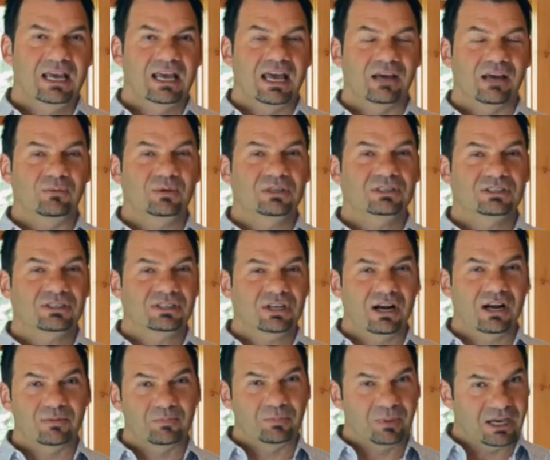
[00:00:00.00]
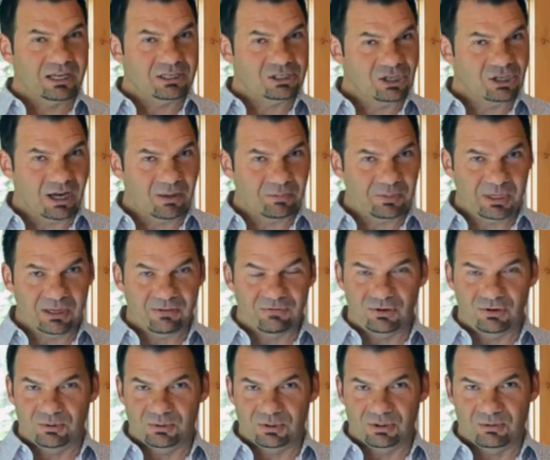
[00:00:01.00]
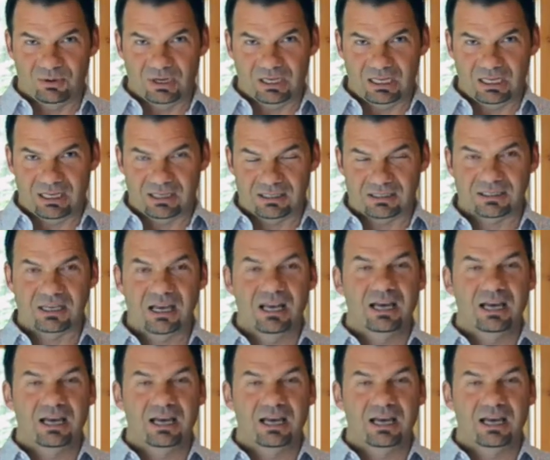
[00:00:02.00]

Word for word: And we start by chopping a few ingredients.